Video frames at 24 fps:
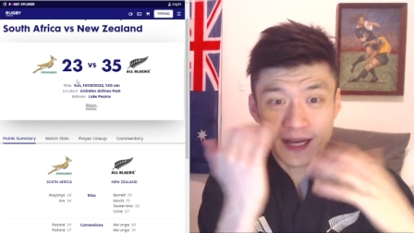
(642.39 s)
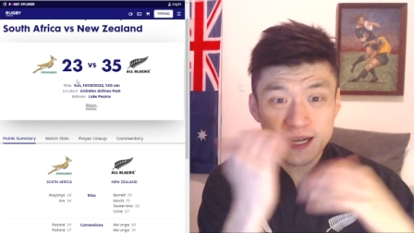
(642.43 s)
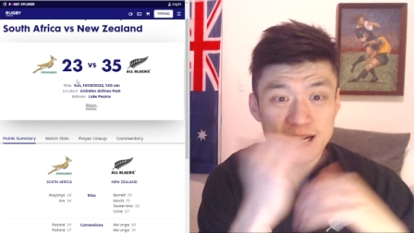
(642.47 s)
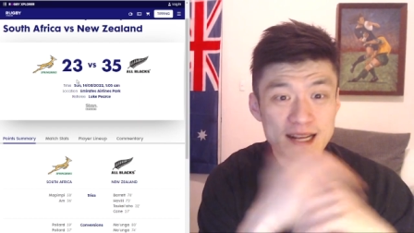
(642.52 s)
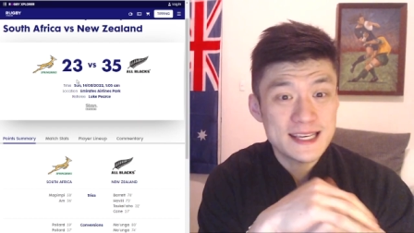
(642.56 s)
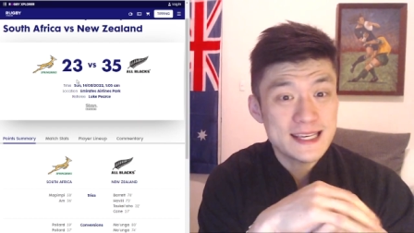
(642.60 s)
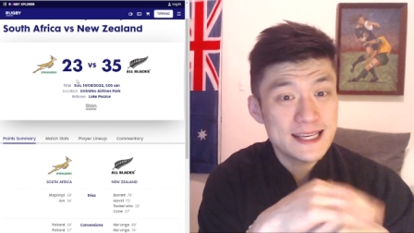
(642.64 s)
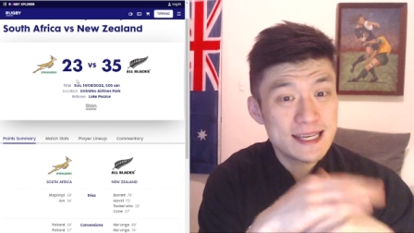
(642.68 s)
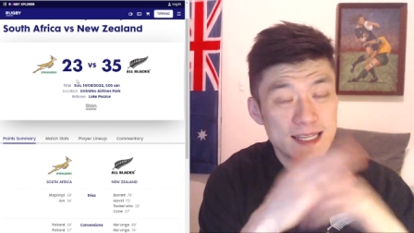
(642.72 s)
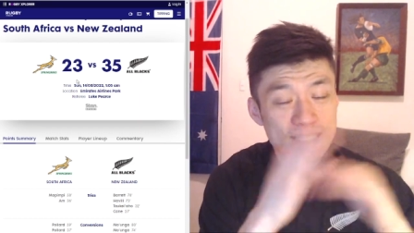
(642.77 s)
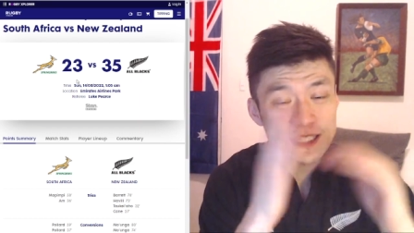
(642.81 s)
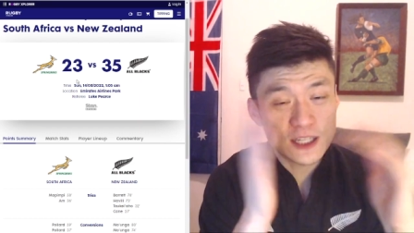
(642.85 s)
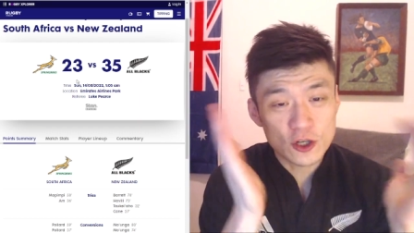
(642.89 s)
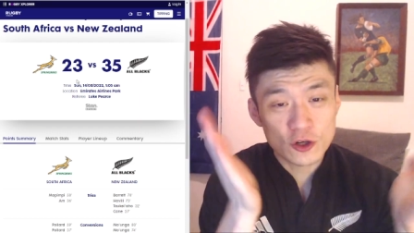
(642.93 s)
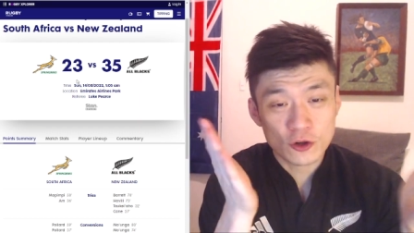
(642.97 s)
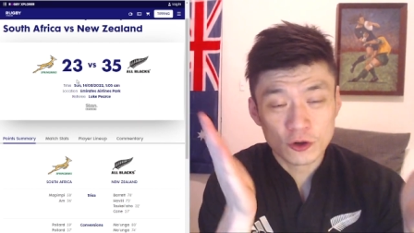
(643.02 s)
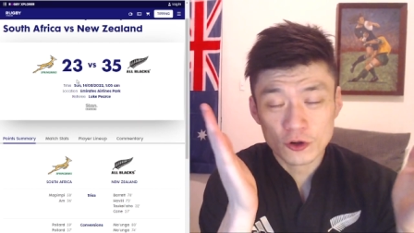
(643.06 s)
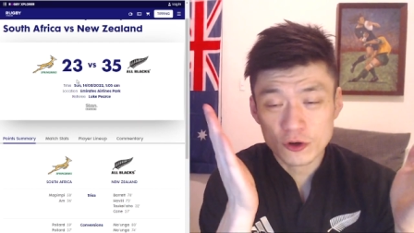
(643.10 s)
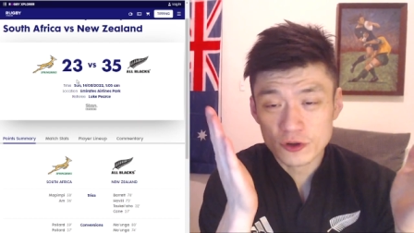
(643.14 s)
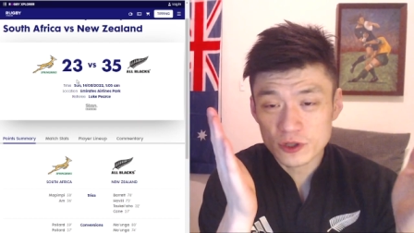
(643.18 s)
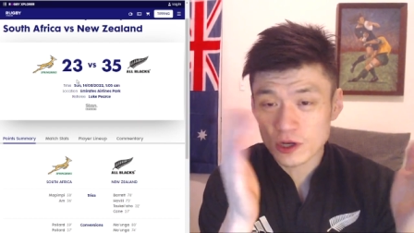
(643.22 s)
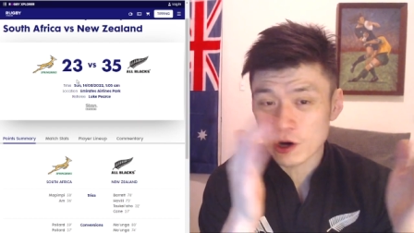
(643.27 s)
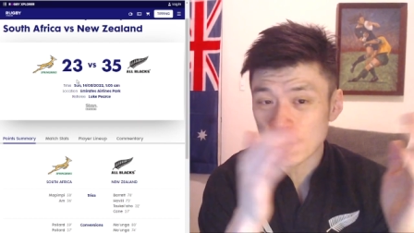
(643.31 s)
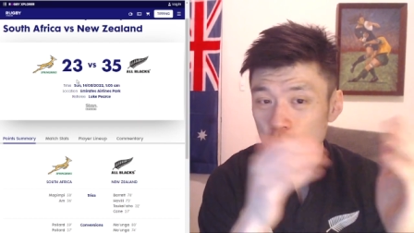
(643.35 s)
an easy
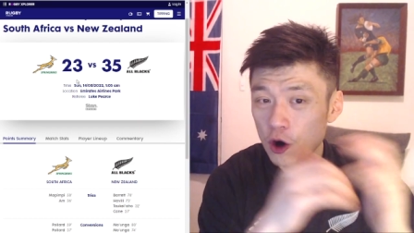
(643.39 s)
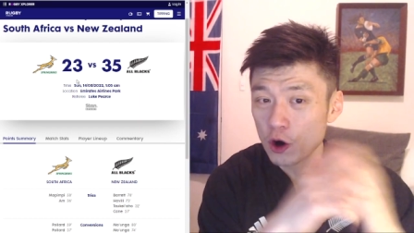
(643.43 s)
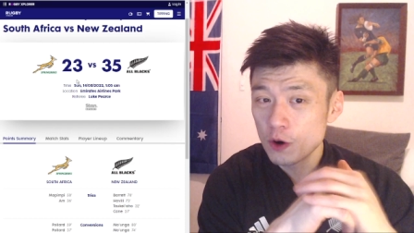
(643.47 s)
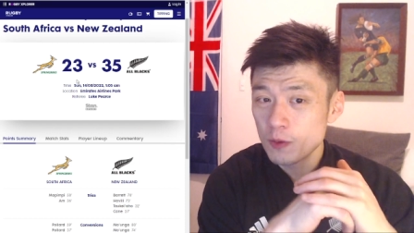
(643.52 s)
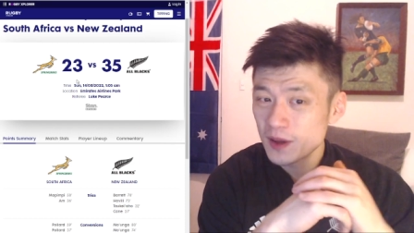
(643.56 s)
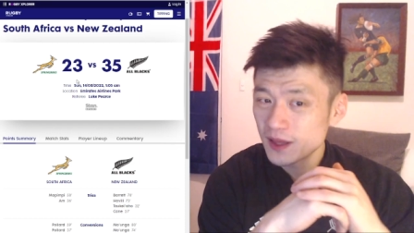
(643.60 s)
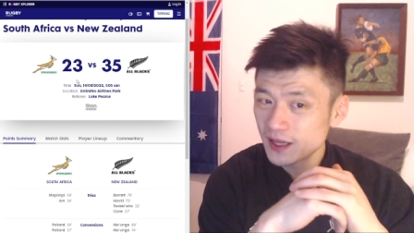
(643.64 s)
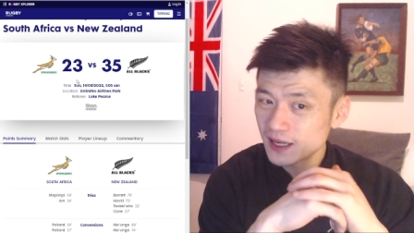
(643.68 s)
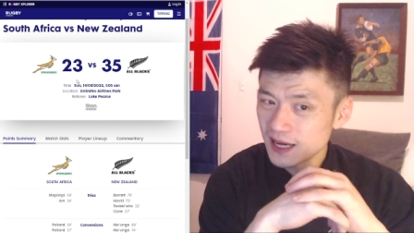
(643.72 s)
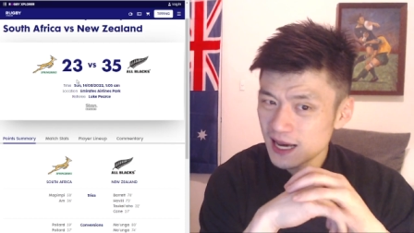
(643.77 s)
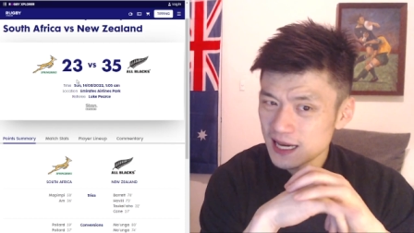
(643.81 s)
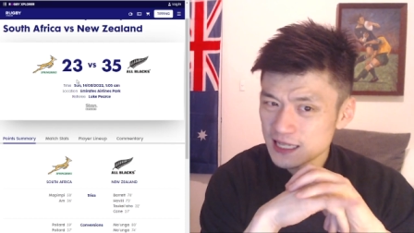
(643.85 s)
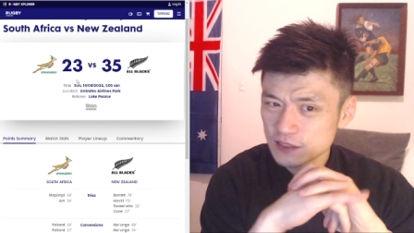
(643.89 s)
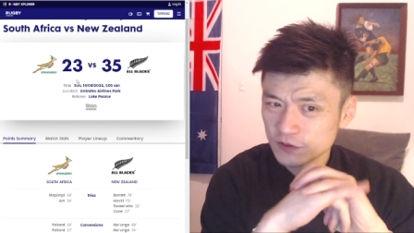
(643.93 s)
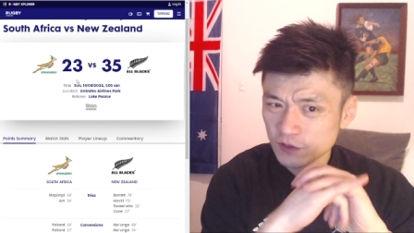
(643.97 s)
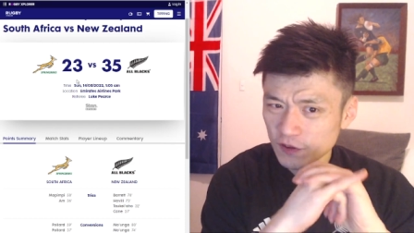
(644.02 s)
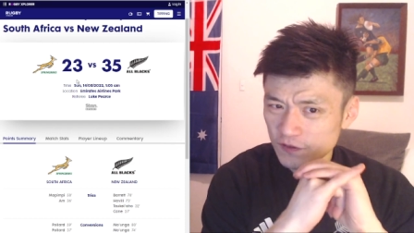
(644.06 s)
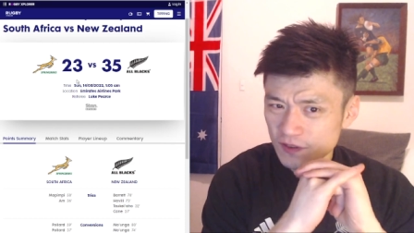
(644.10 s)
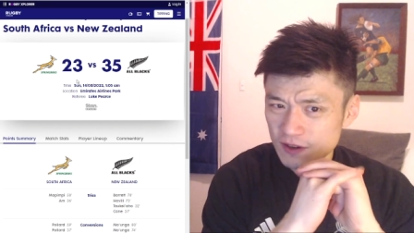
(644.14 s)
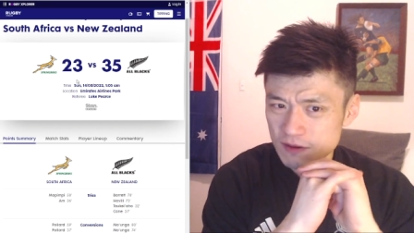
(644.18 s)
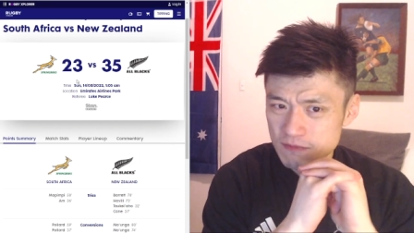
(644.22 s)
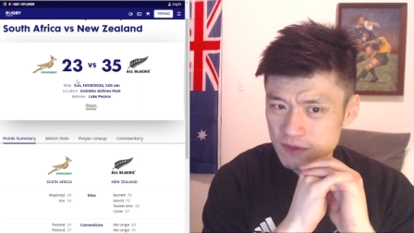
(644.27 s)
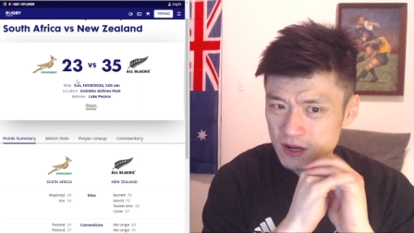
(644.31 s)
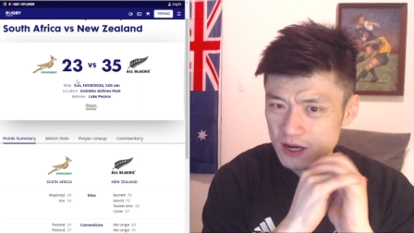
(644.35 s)
cruise home in the last
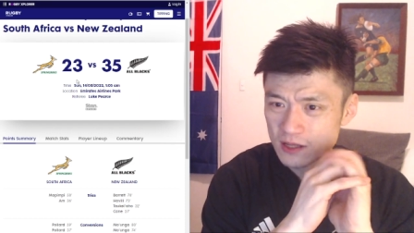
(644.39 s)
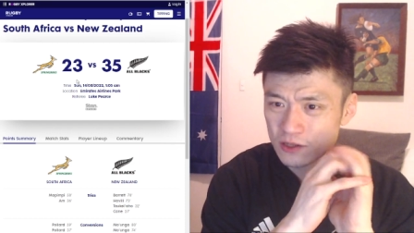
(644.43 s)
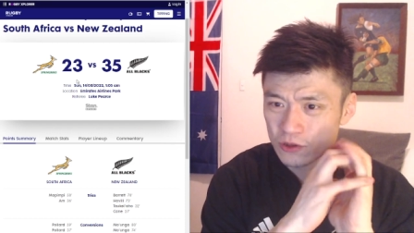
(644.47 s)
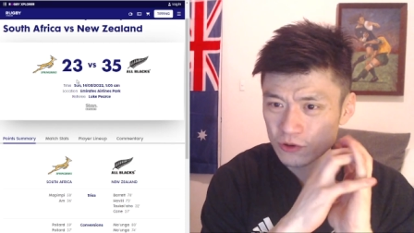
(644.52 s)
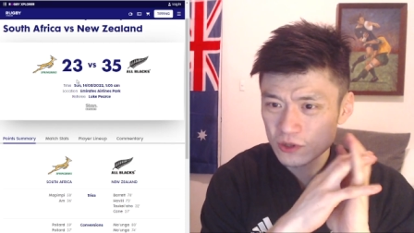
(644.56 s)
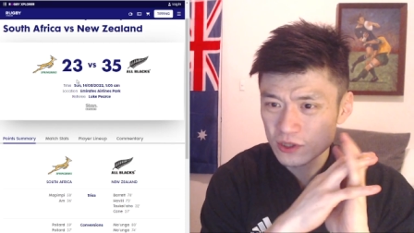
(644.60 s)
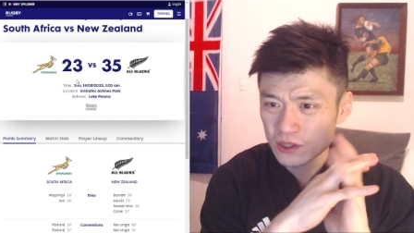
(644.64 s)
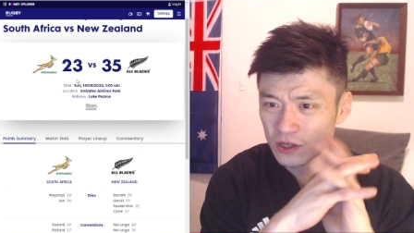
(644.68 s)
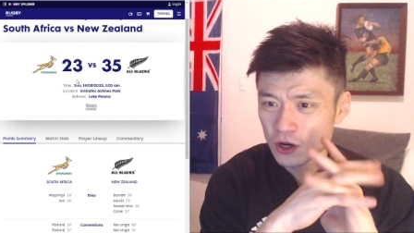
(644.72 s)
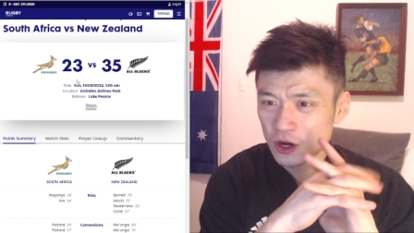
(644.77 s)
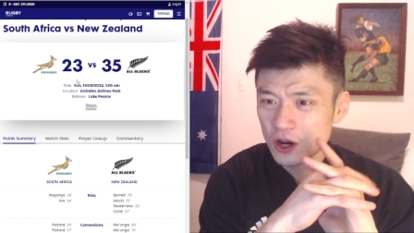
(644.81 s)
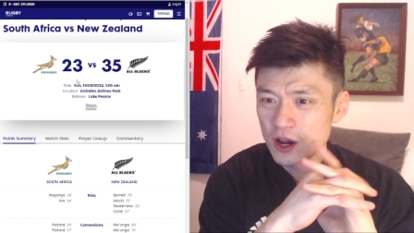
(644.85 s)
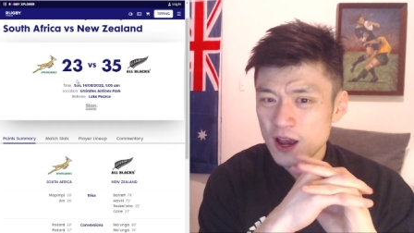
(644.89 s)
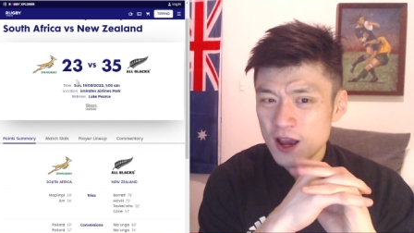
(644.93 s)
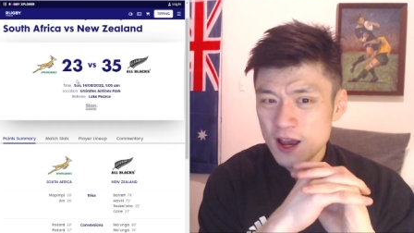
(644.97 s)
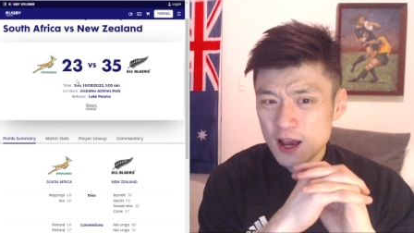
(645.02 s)
15 minutes or so.